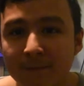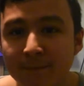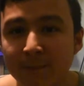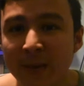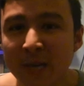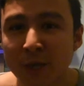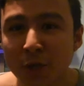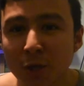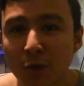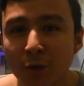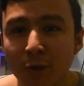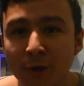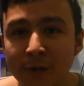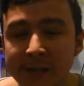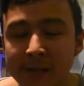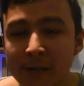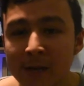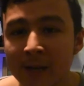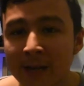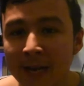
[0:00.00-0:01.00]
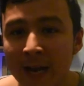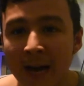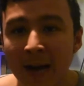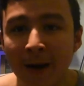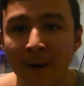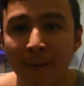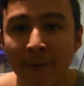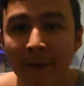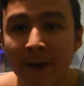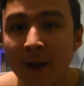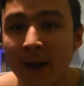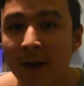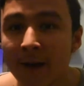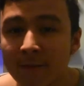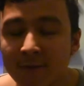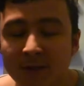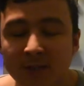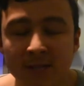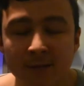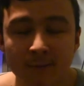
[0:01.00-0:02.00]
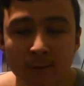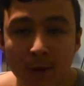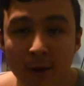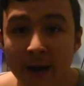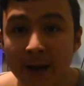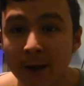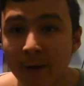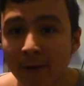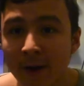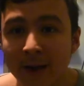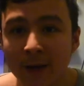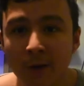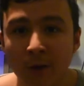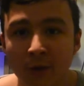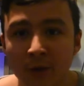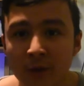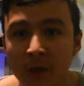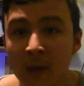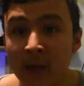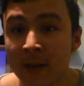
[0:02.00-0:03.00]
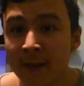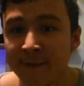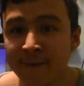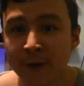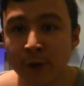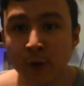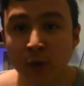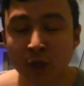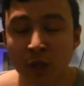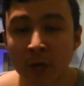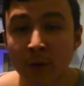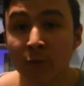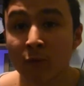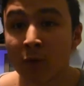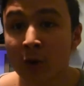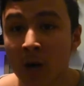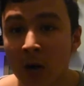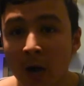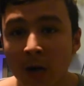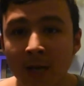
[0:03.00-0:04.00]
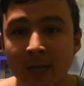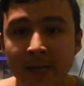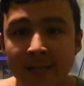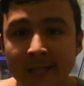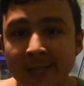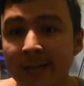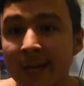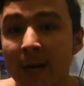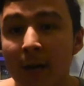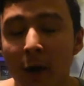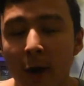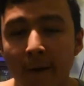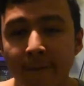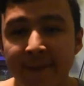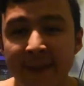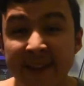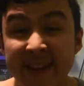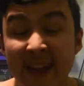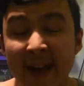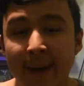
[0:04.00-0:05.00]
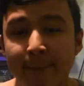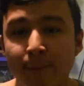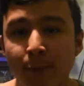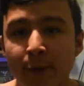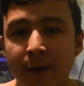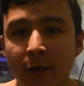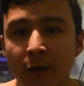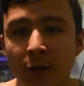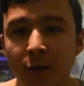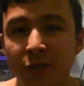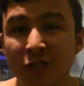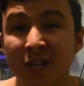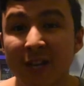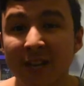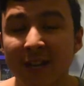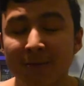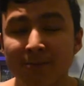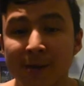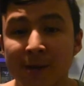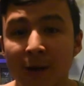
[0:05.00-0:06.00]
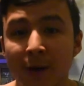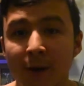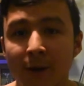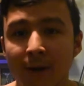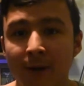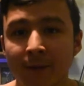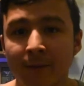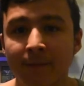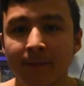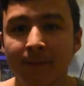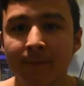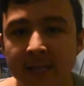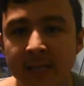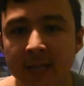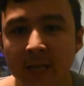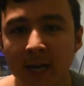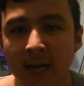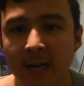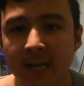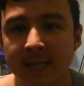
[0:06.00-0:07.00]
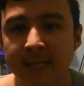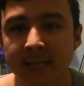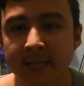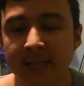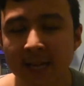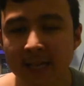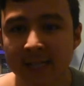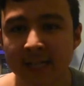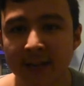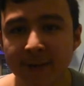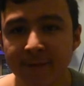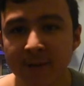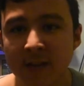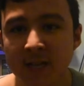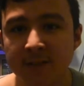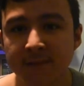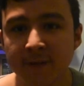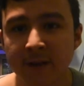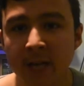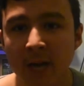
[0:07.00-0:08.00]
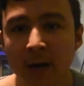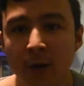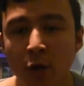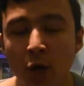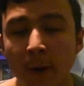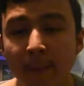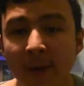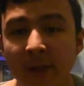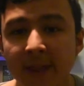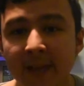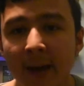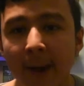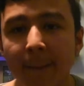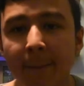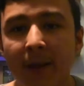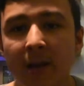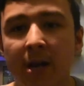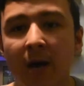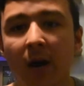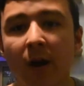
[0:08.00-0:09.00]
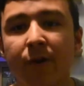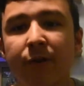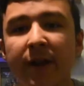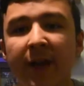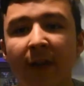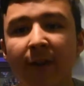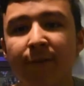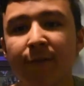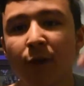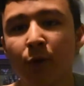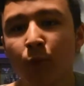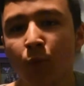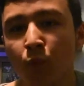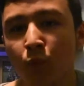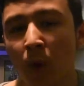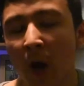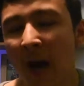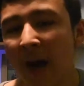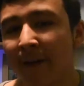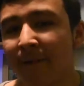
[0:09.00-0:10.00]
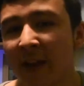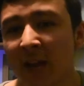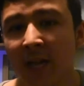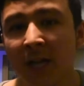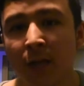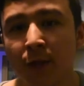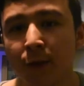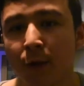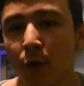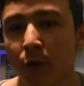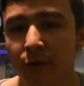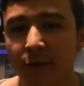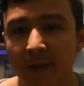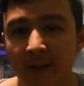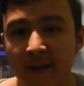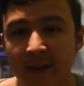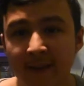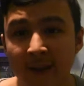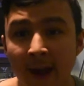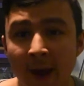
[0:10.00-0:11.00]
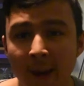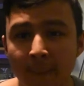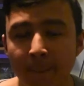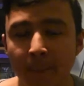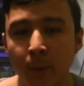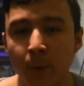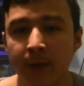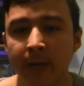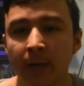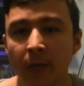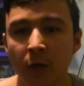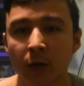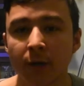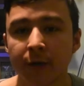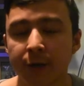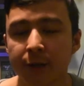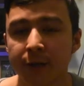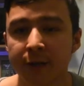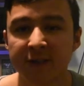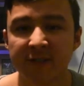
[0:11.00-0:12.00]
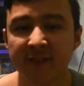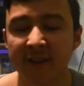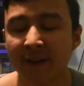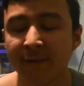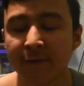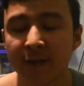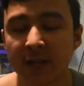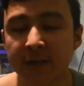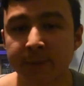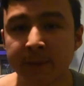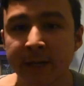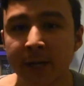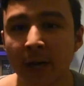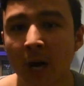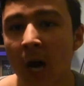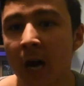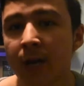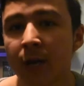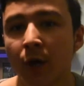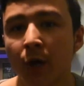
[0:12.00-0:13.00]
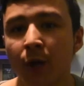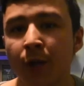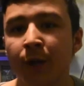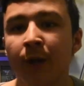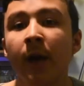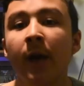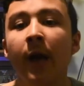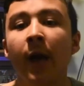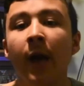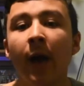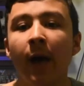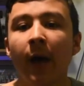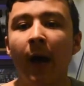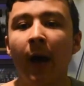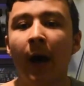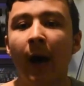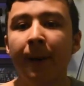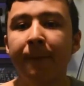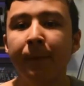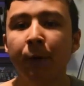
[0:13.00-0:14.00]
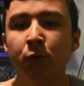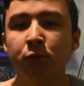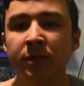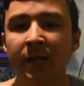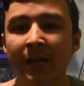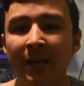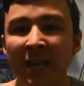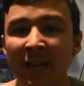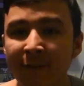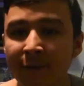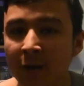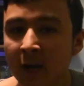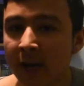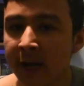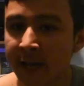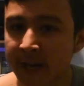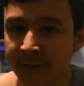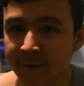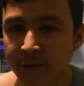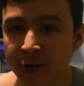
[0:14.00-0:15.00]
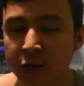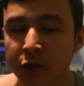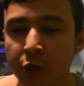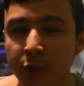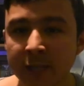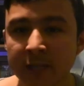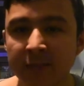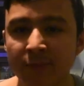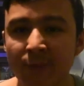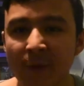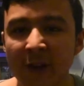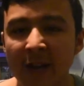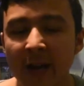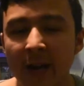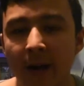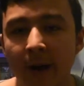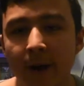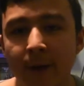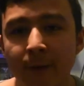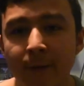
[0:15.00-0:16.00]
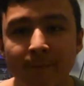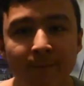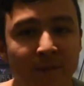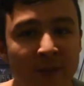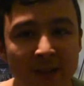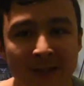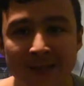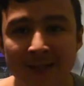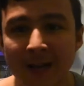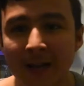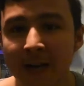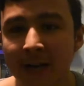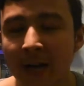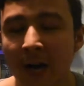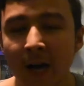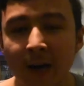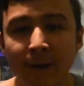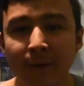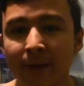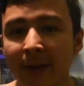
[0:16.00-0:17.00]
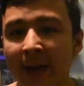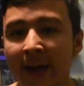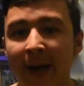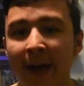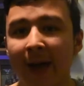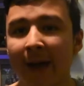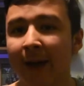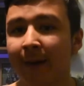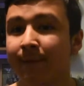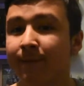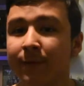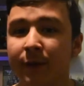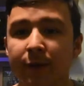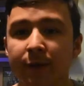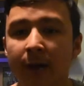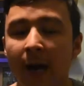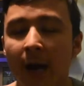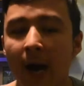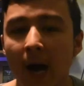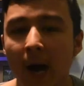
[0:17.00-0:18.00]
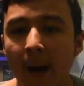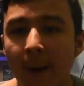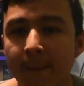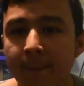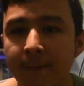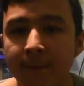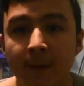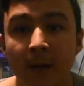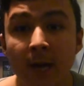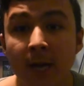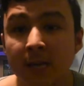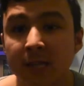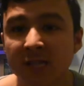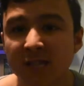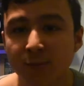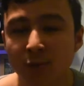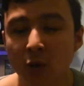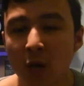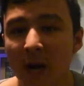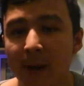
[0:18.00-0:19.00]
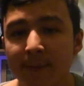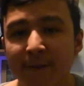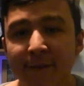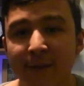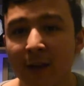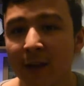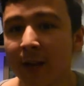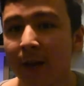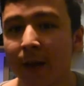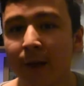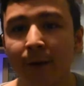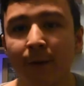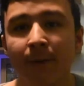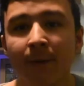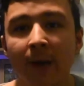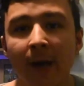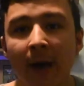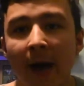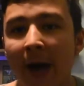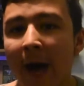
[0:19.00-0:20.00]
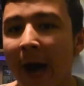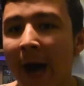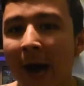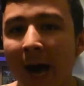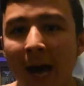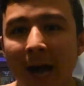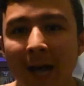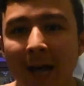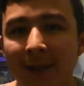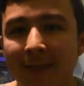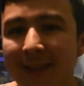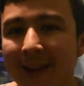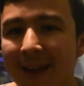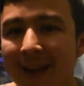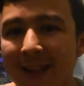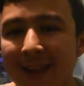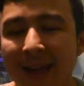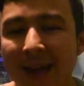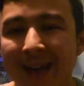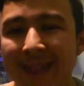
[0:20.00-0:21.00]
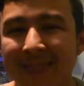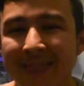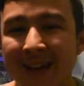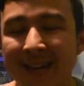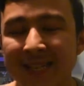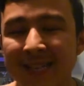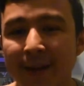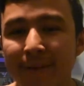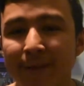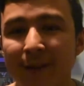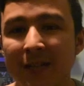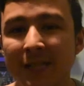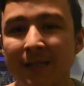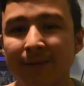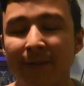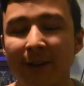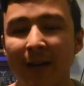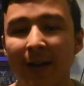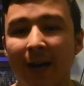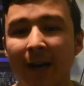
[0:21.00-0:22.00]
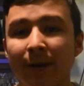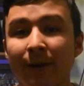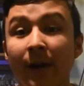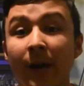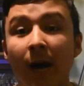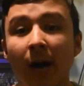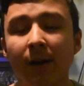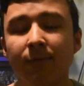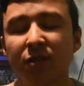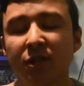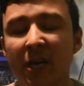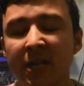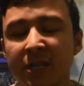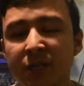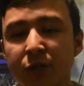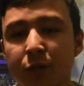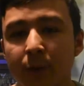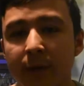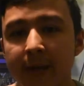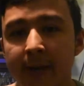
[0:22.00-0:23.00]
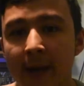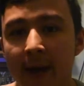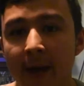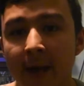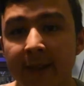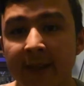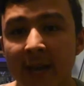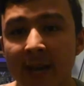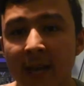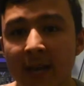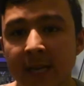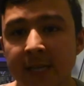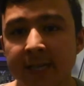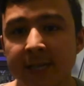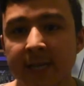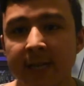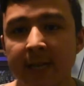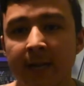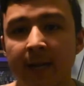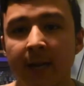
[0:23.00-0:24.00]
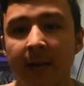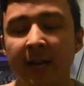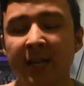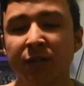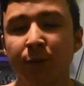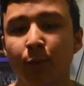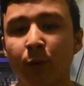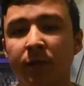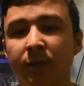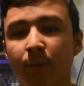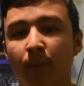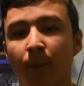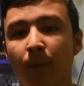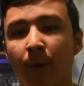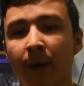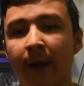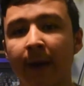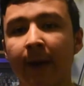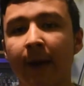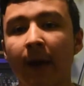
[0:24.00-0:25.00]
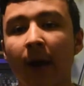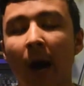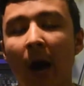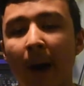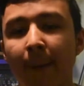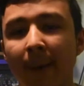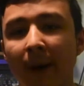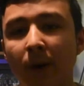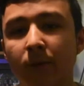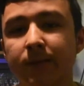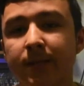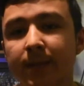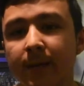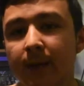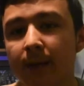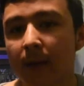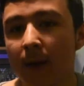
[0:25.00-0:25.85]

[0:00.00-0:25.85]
be sure to look out for some great, great content in the future, regardless of this ad boycott shit that's been going on. Thanks, guys, that's it for this video. Comment down below if you have any thoughts on this ad boycott stuff that's been going on. Also, leave a like if you enjoyed this video. Dislike, I don't care. Subscribe if you're new. And yeah, that's it for this video. Hope you guys enjoyed it. Take it easy. It's your boy, Jim Boy. I'm out.